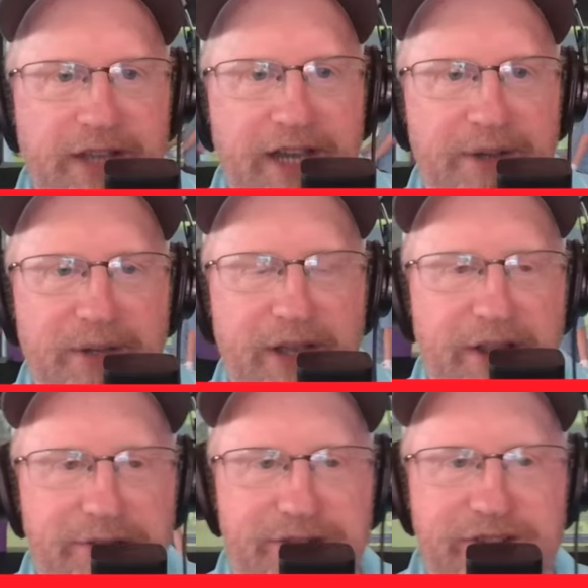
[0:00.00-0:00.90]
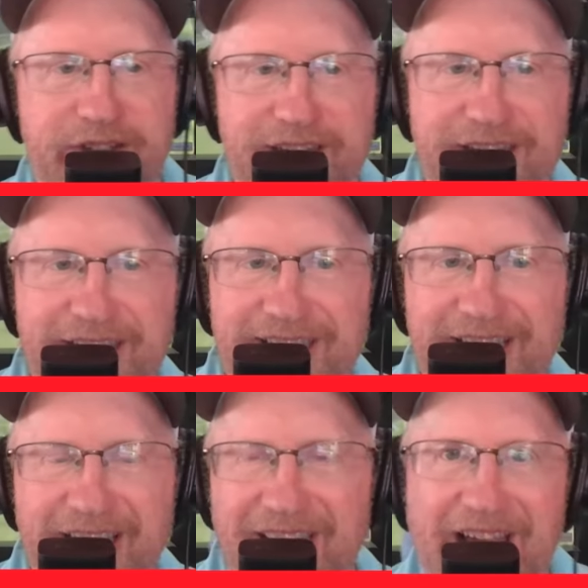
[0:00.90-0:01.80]
now. LFG.
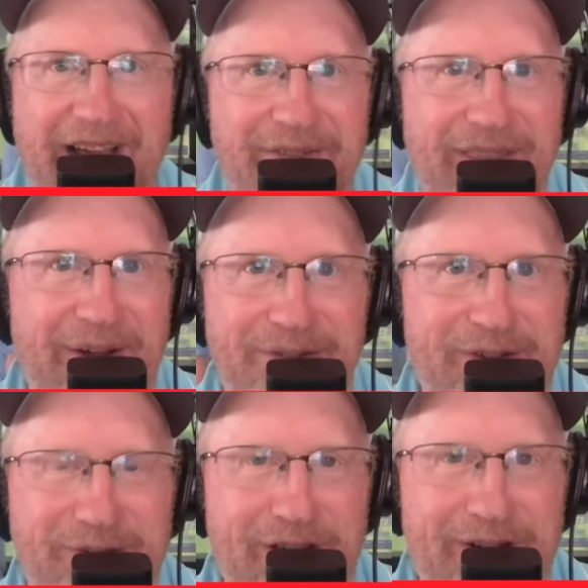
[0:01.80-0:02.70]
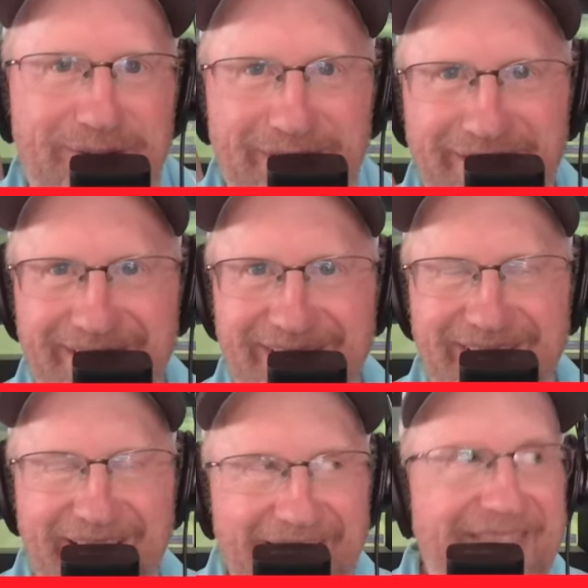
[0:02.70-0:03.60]
Yeah, I mean, that was incredible.
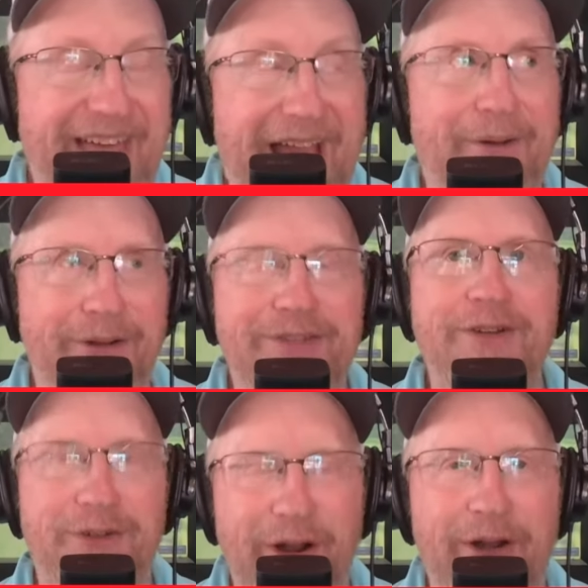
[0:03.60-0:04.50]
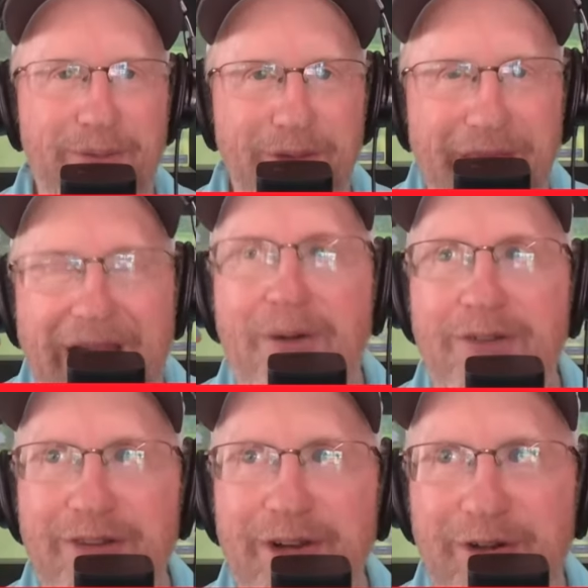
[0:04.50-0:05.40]
That was incredible. That
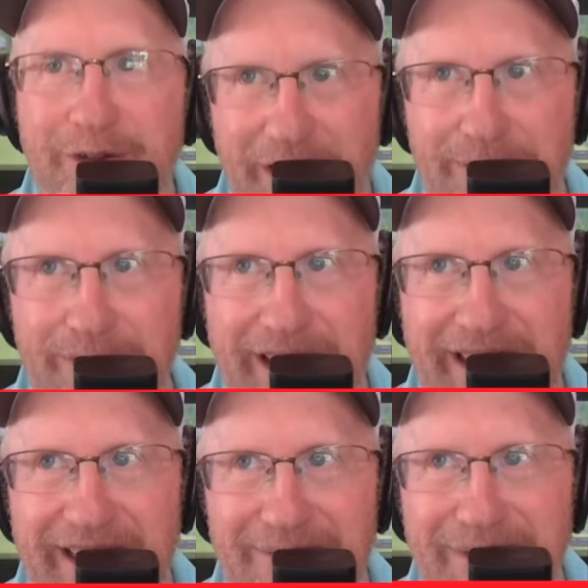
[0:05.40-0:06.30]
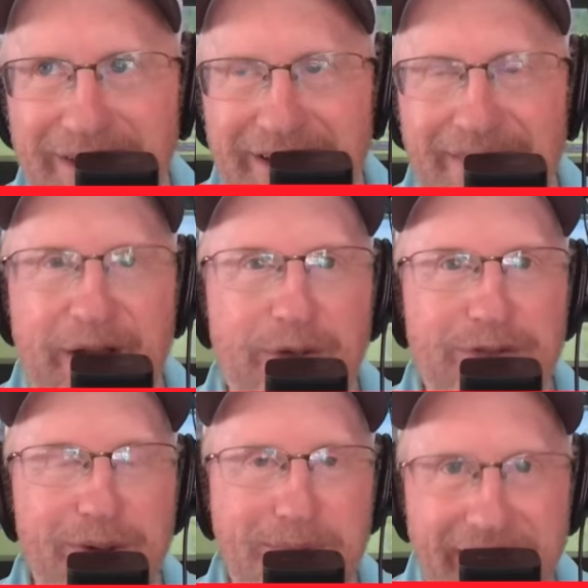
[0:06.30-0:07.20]
was an incredible game. That was
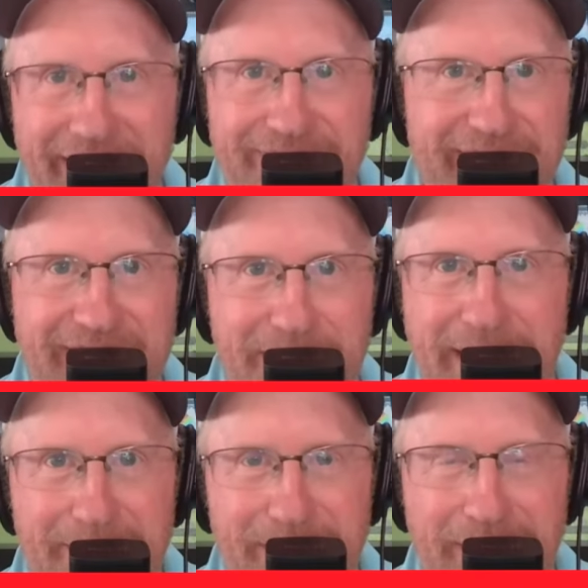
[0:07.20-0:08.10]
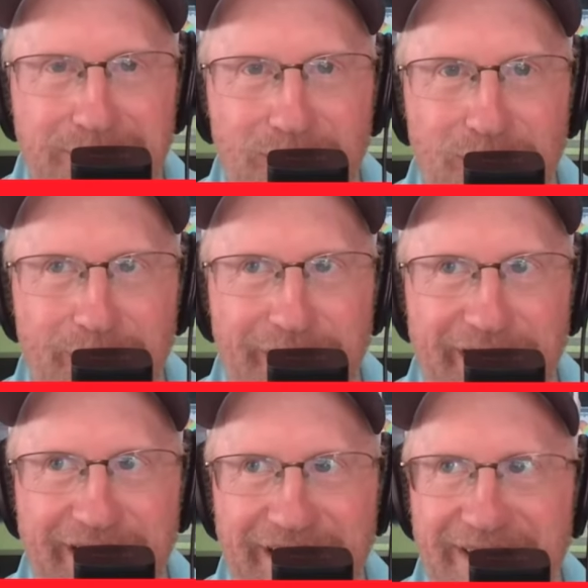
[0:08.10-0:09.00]
an amazing comeback by
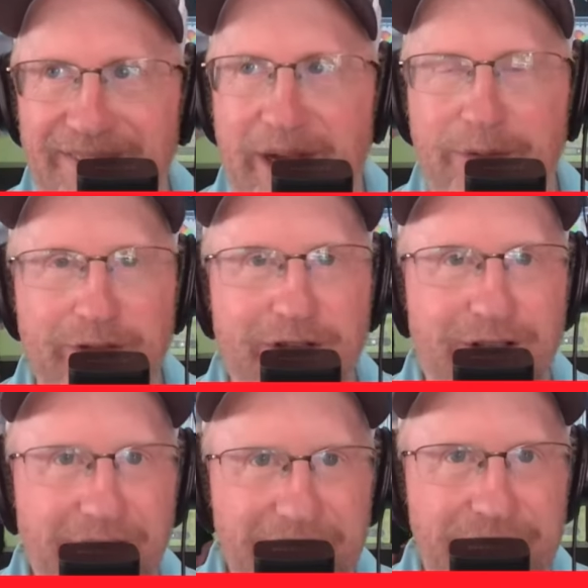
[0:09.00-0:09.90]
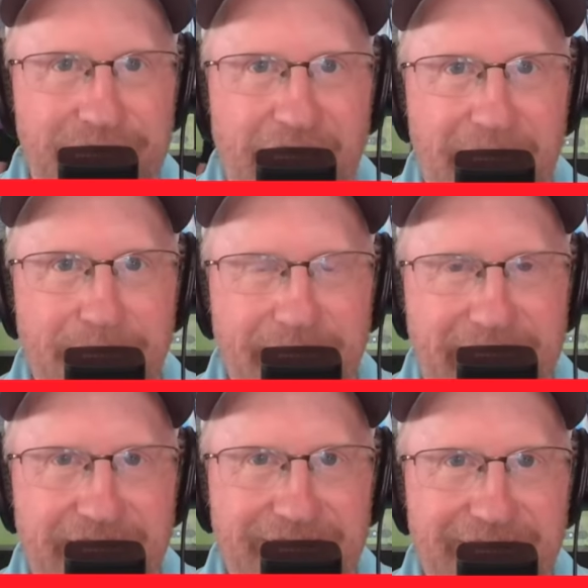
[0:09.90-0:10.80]
Florida. That was a clutch shot by
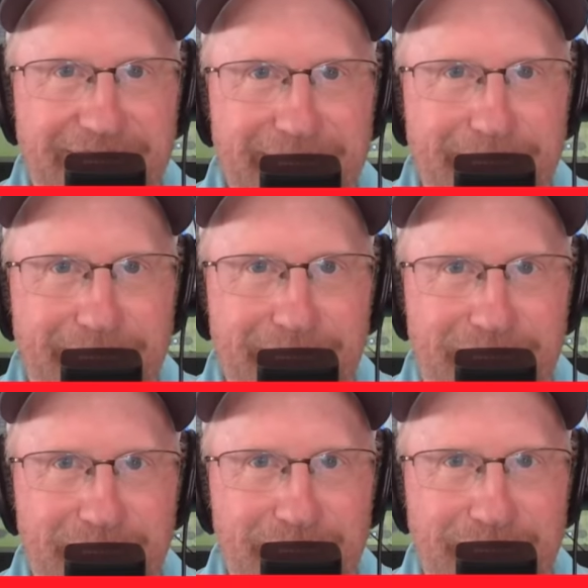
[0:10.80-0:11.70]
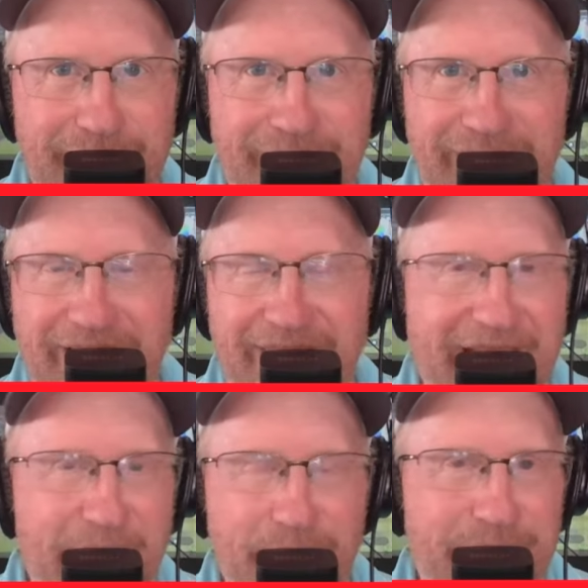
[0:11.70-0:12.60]
KJ Simpson Jr.
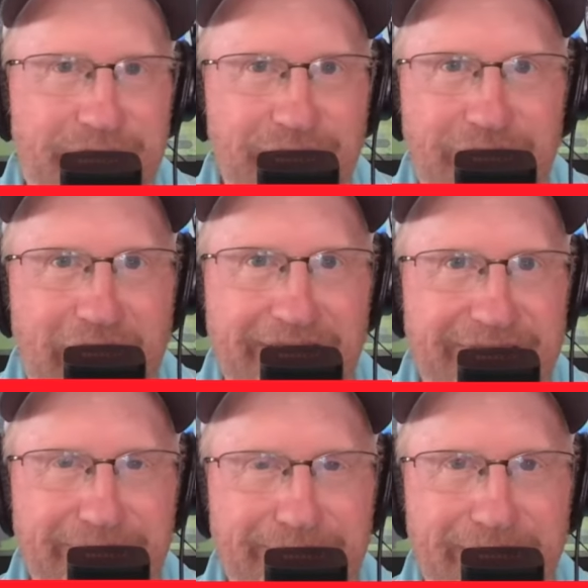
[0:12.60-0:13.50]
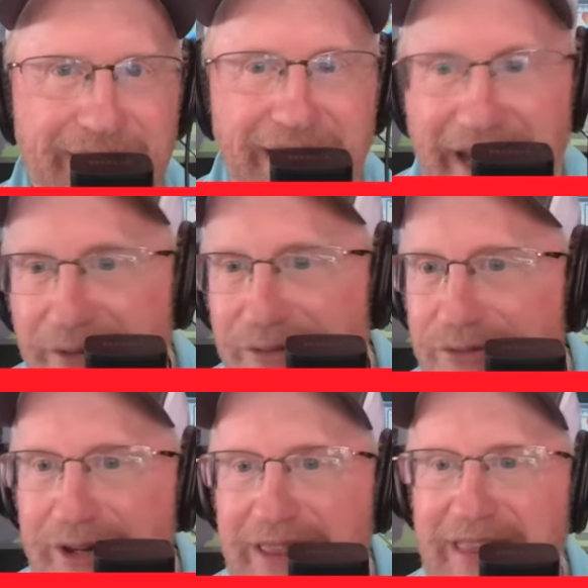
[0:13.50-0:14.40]
That was just awesome.
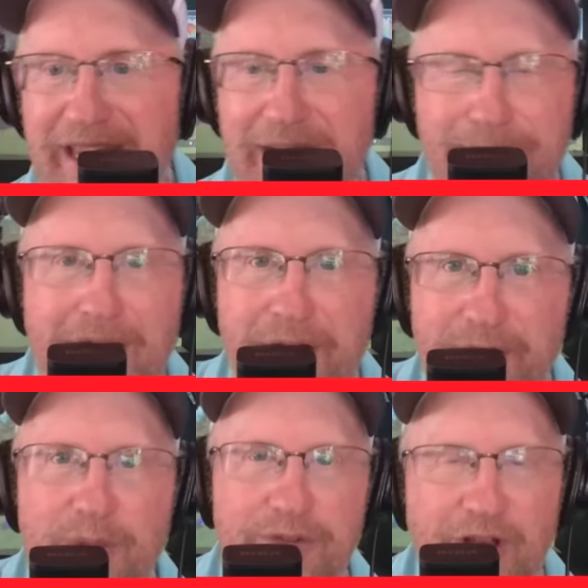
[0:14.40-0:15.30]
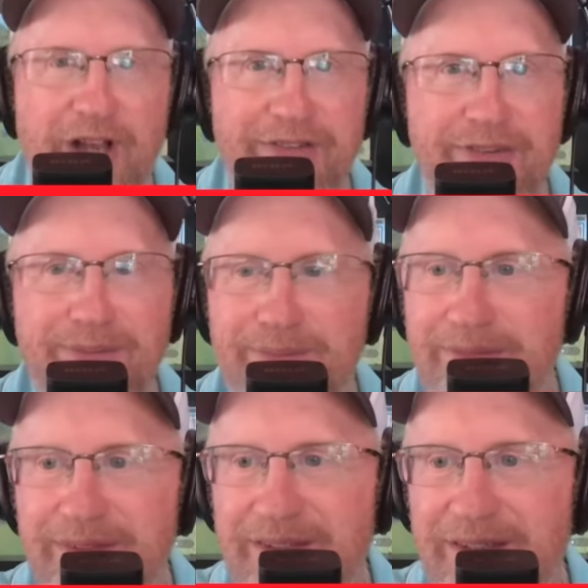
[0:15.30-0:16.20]
Everything about it was awesome.
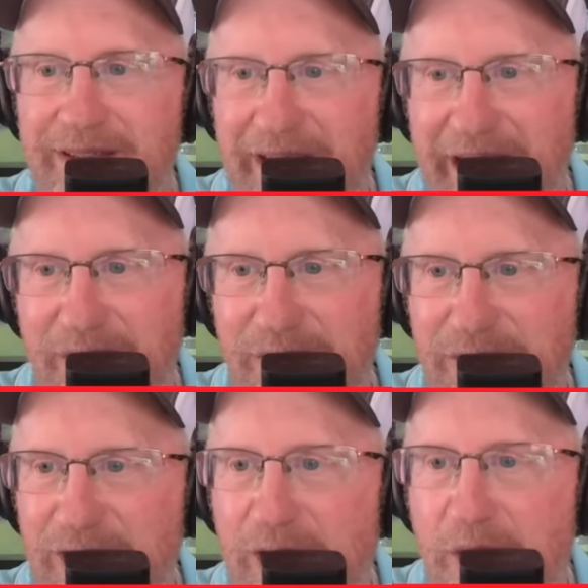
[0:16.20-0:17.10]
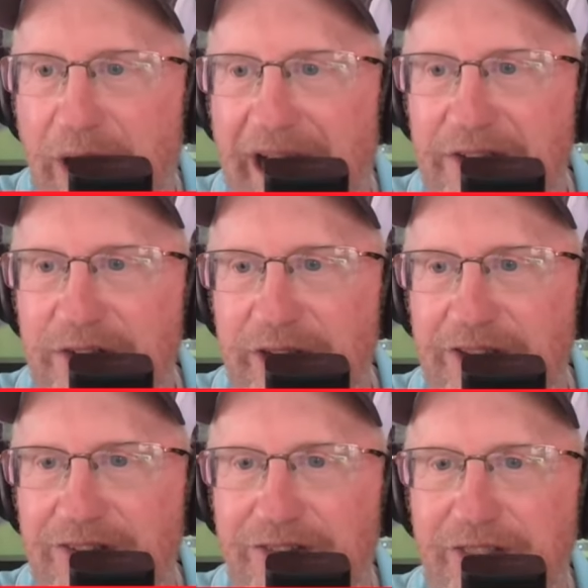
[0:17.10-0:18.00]
Everything.
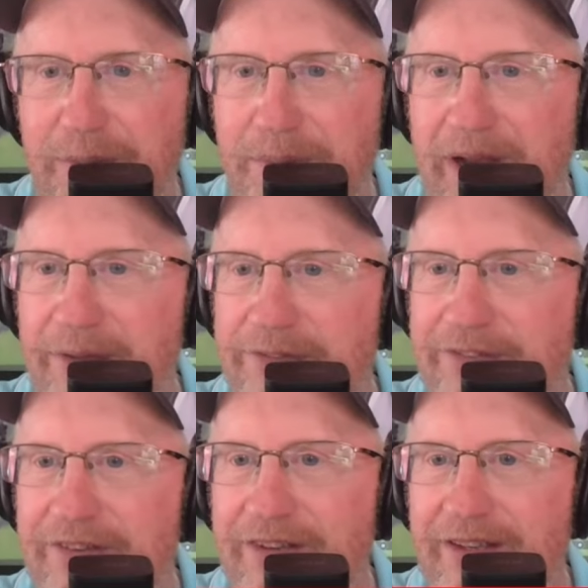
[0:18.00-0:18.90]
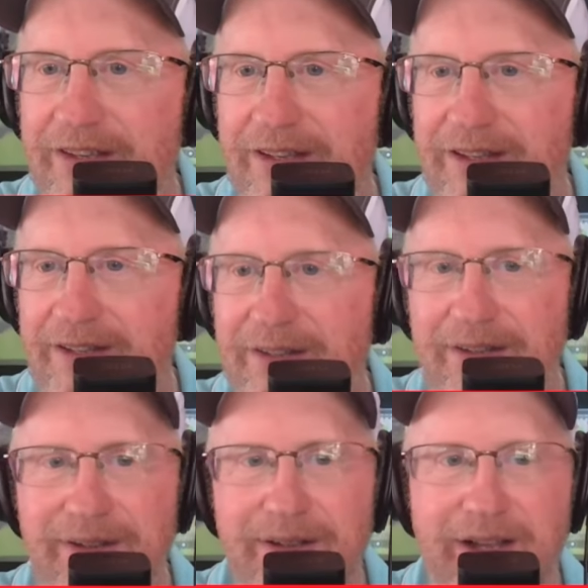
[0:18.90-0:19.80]
Congratulations to the Buffs
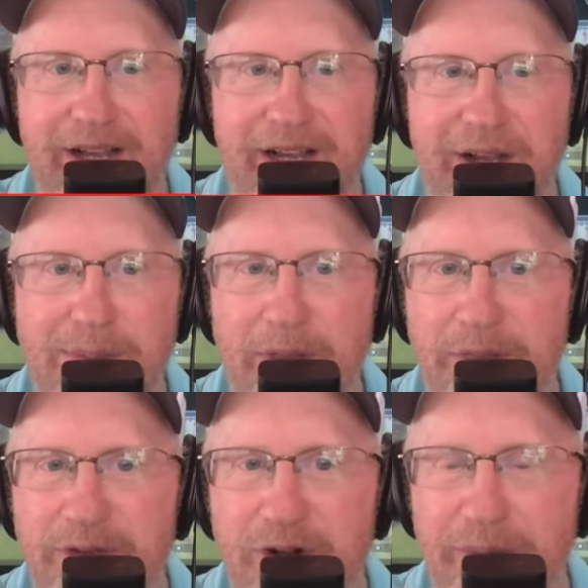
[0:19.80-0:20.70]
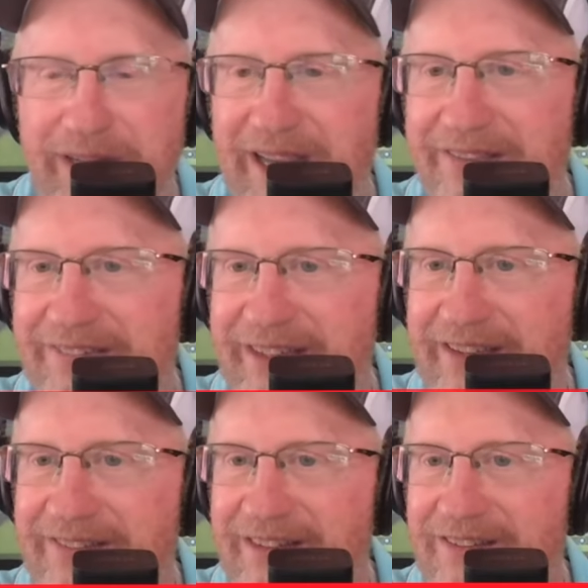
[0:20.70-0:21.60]
about the tournament. Yes,
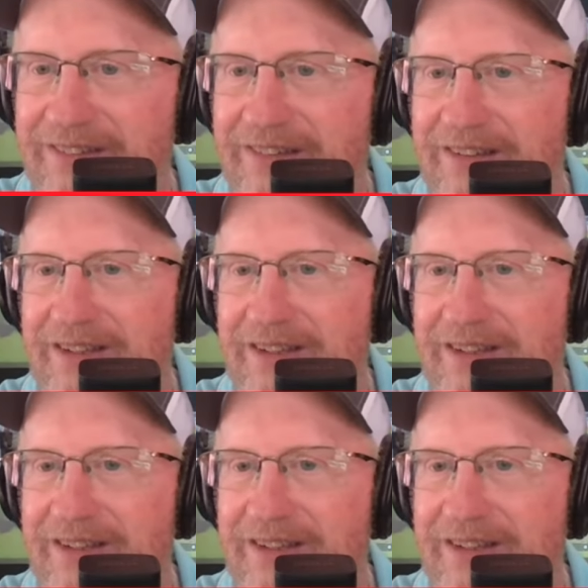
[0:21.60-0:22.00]
yes, yes.